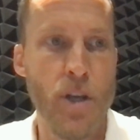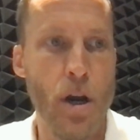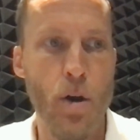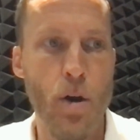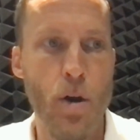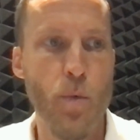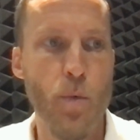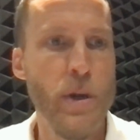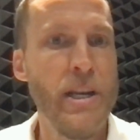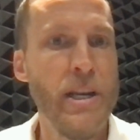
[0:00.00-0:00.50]

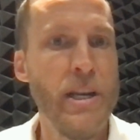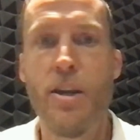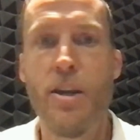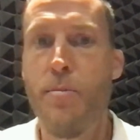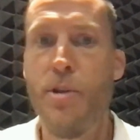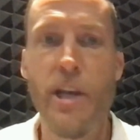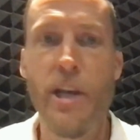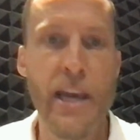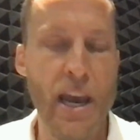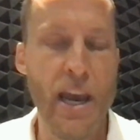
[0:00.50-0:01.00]
So we
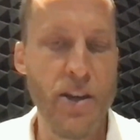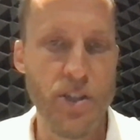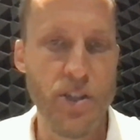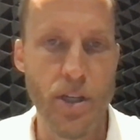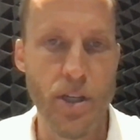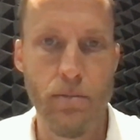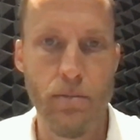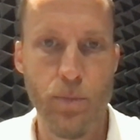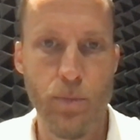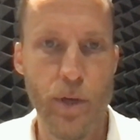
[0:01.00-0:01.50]
need
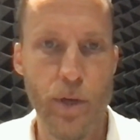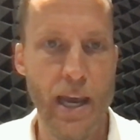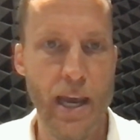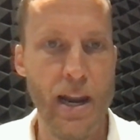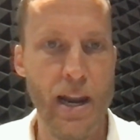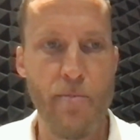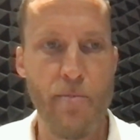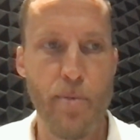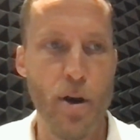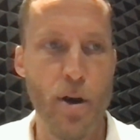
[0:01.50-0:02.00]
communication. We
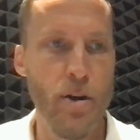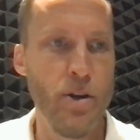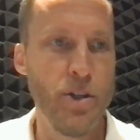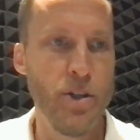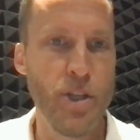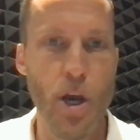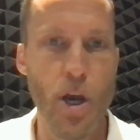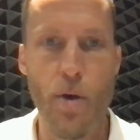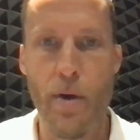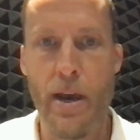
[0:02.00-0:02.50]
can't have
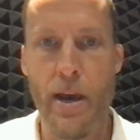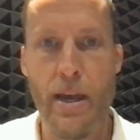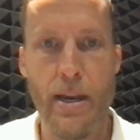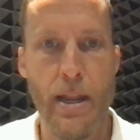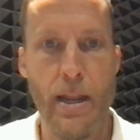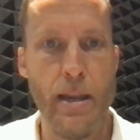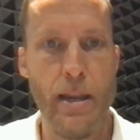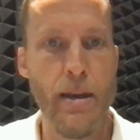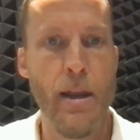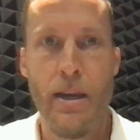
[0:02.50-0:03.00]
partners go
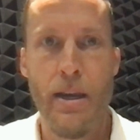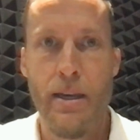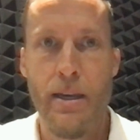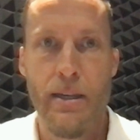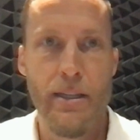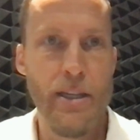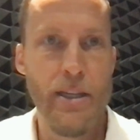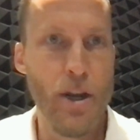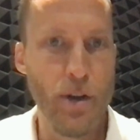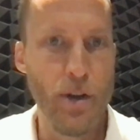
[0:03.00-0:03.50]
in and,
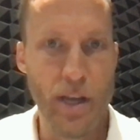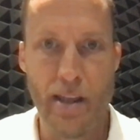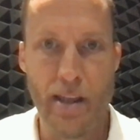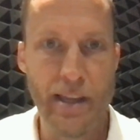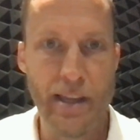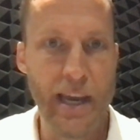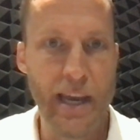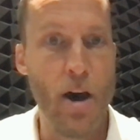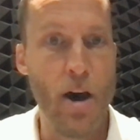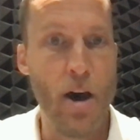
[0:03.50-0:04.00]
get
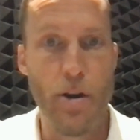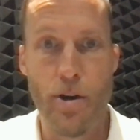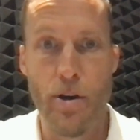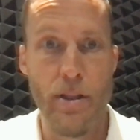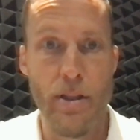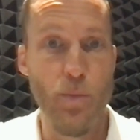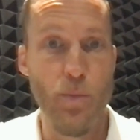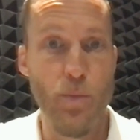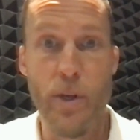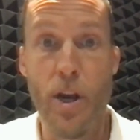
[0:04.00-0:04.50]
on the
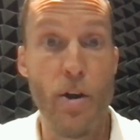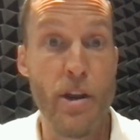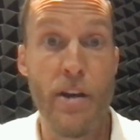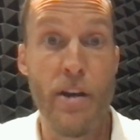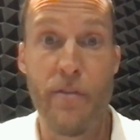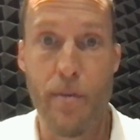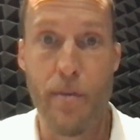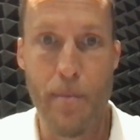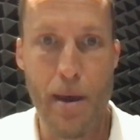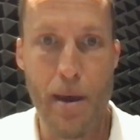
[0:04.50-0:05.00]
calendar and then we don't
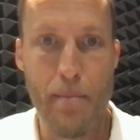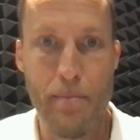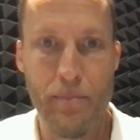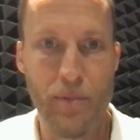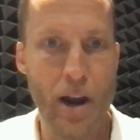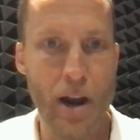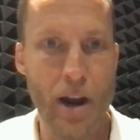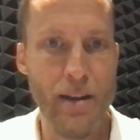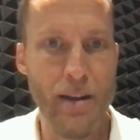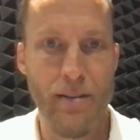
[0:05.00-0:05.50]
hear from them,
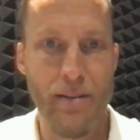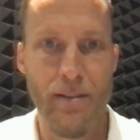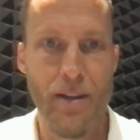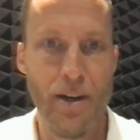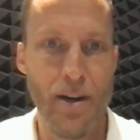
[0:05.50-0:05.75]
right?